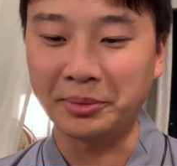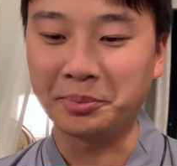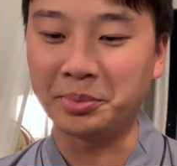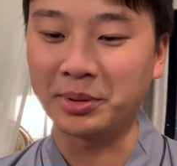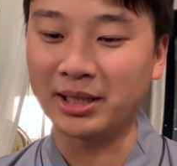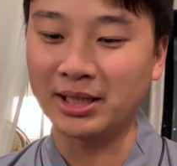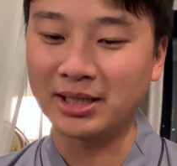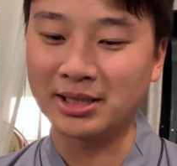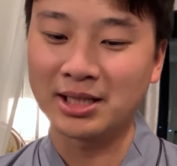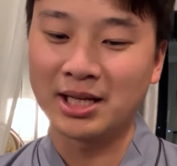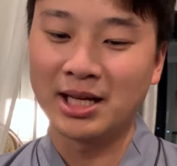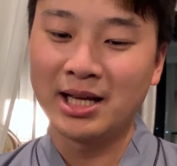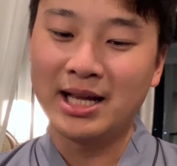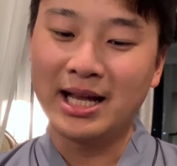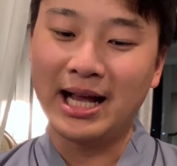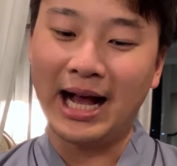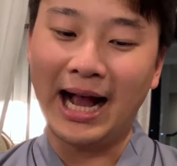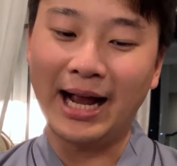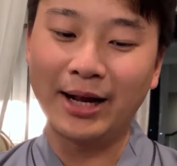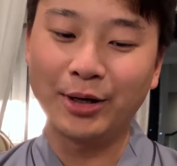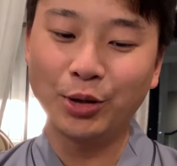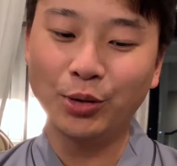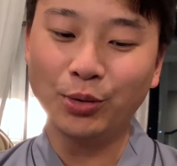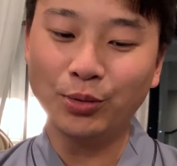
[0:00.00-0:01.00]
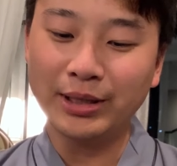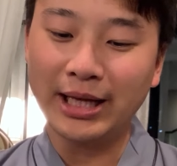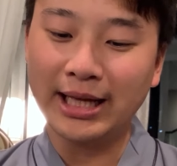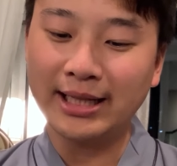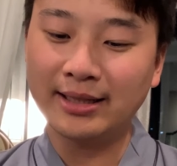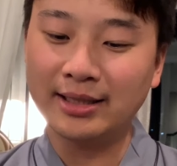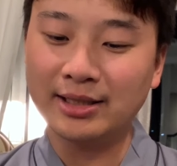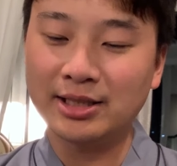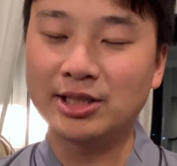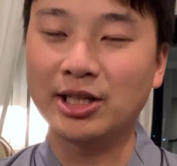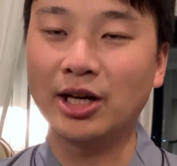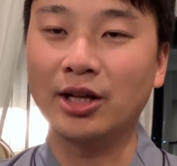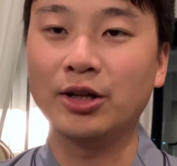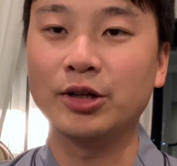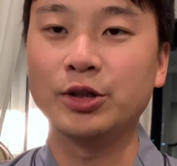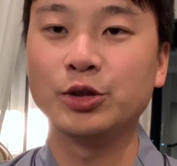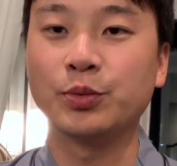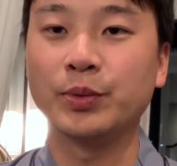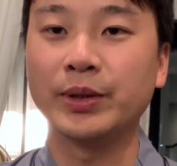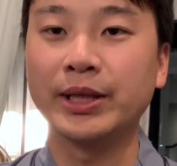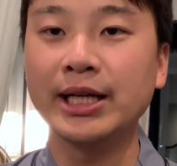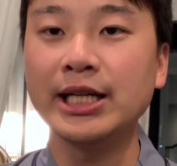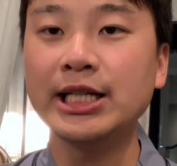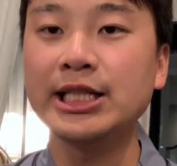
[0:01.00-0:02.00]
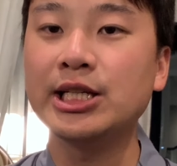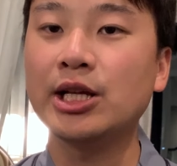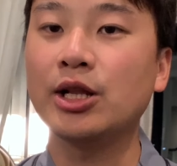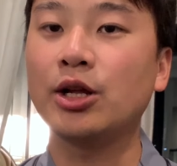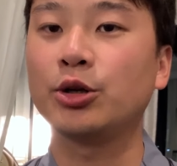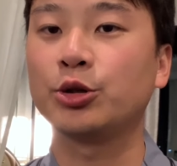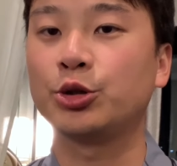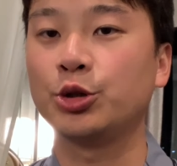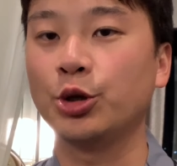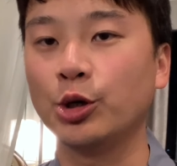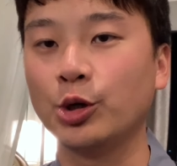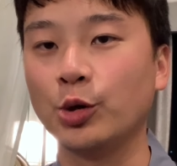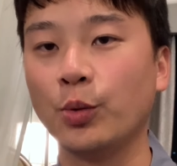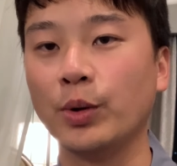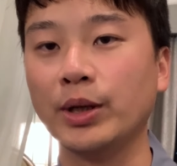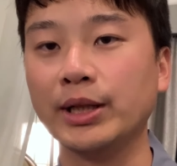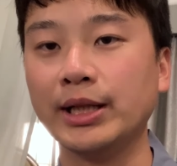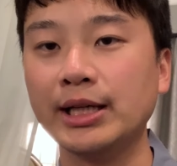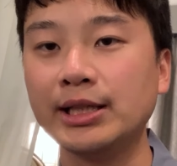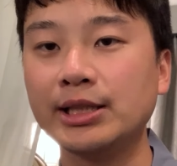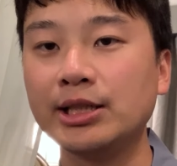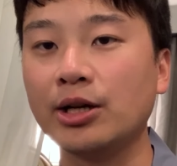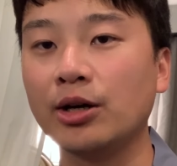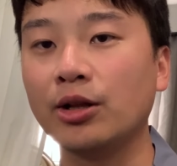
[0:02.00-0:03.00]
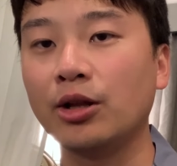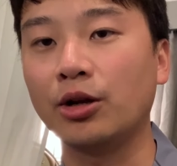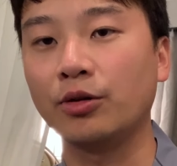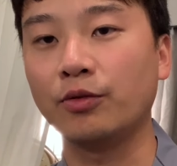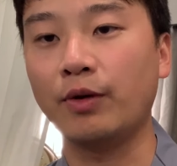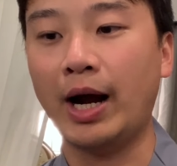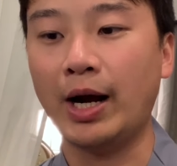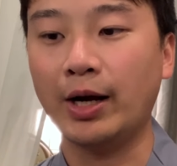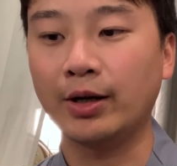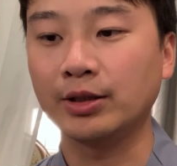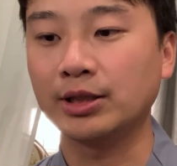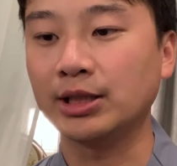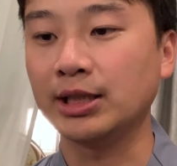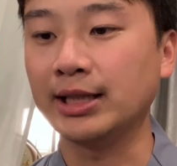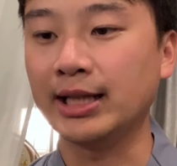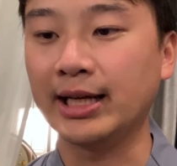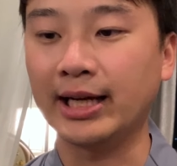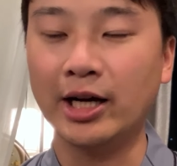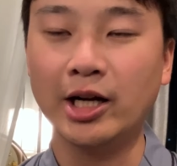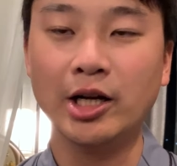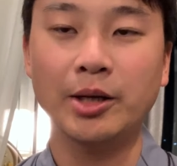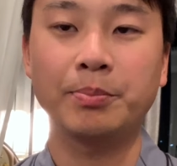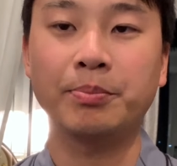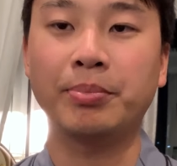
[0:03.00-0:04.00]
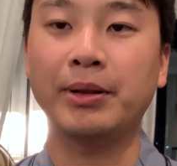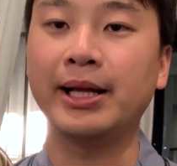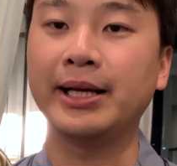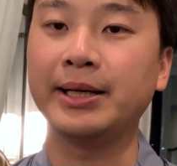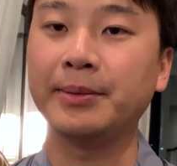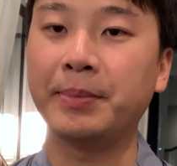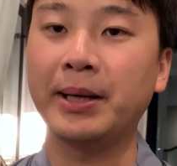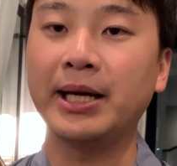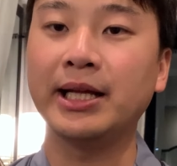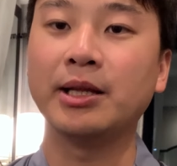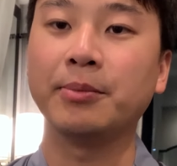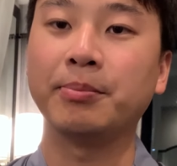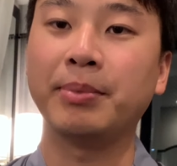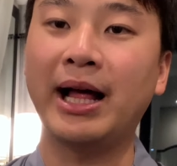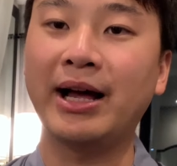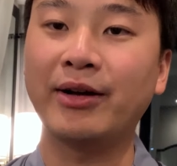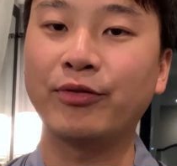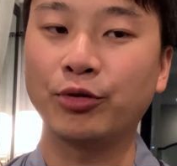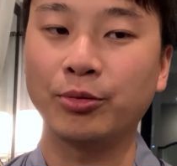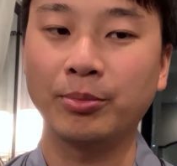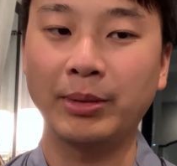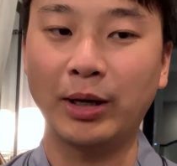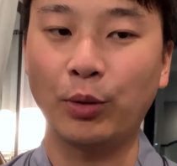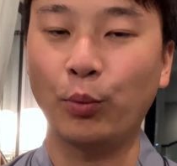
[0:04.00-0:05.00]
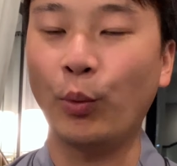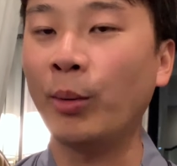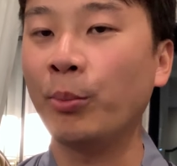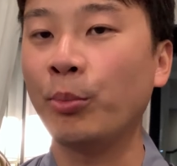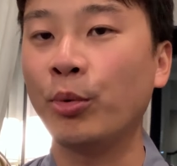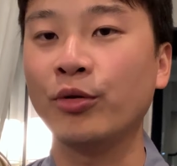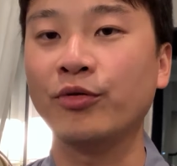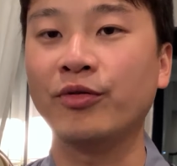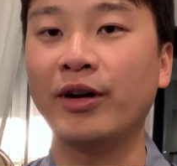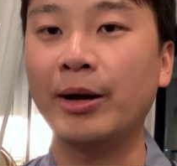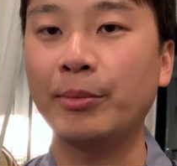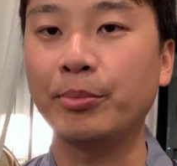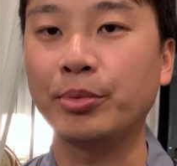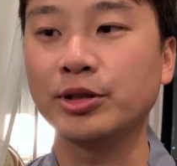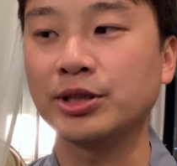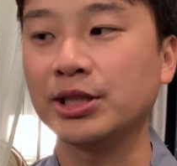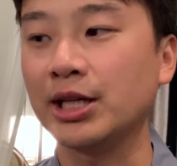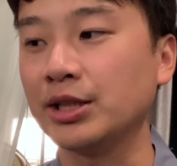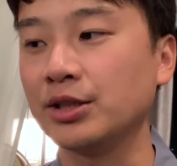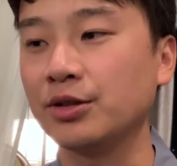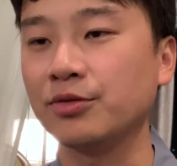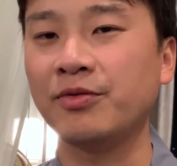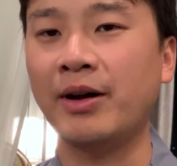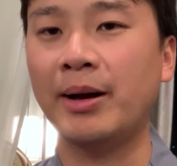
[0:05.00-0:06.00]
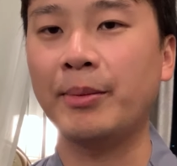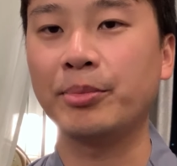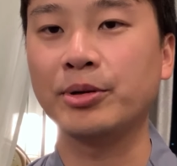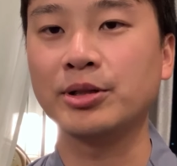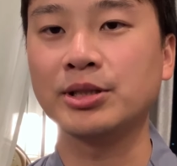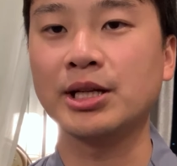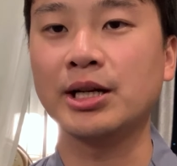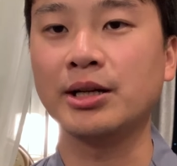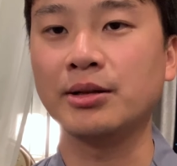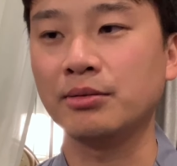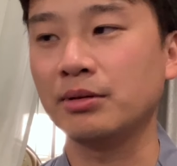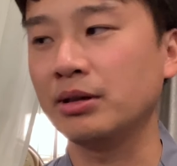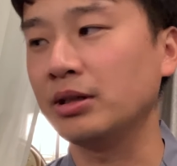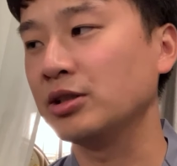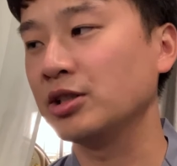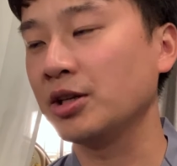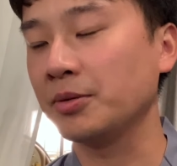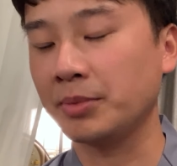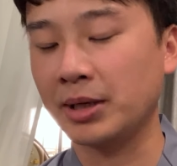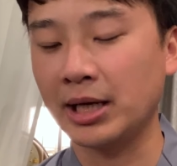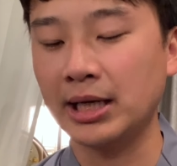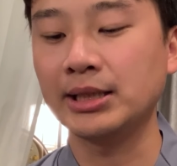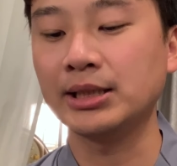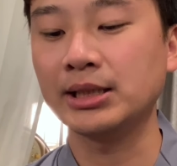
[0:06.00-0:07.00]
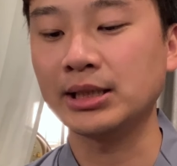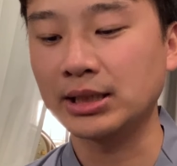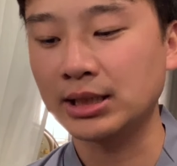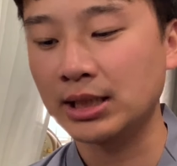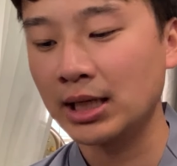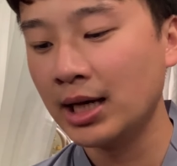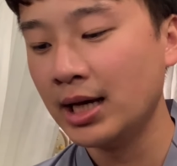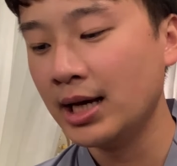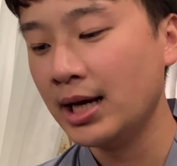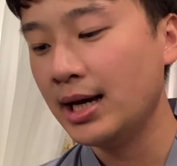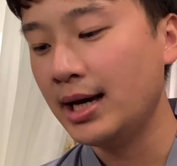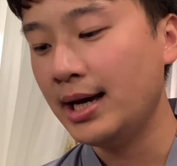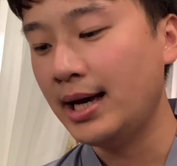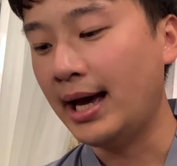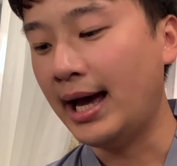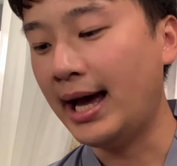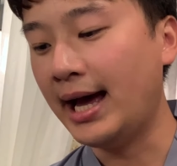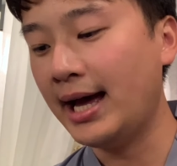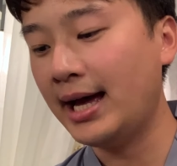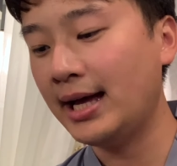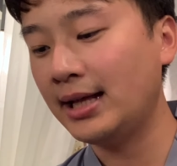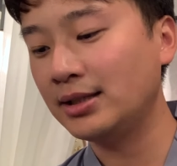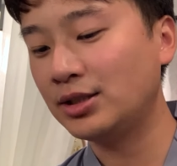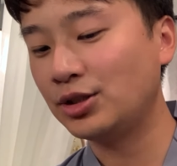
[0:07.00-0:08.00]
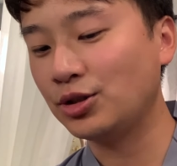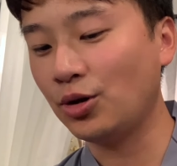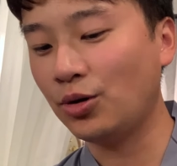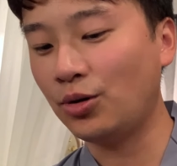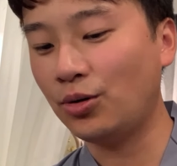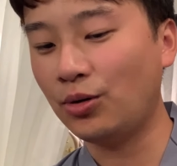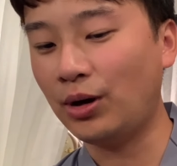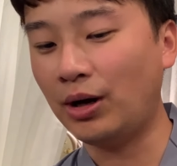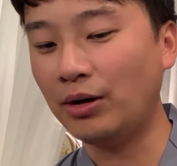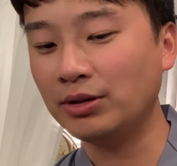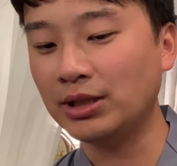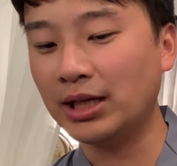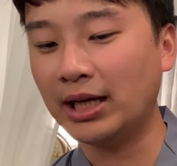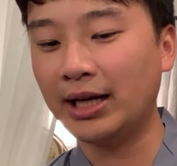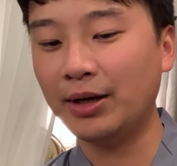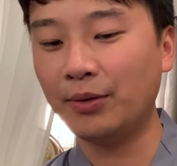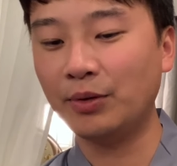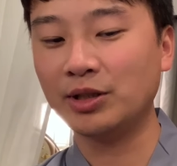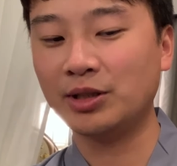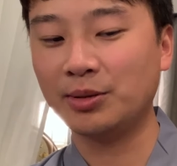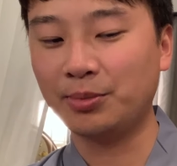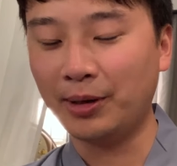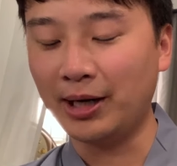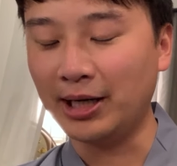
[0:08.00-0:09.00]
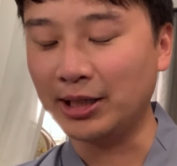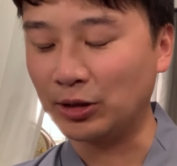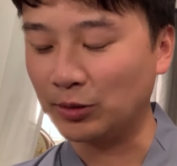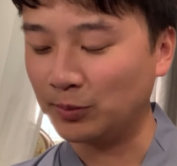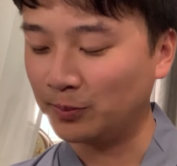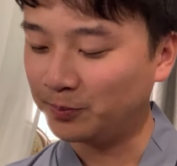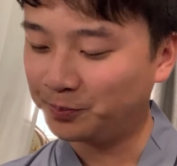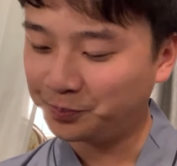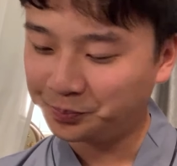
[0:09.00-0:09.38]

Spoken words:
Because I know that these sellers, when they sell on Chrono, when they sell on Rakuten, they gotta pay the platform like 1.5% to 5% in some cases. And so I was like, hey, what's the price?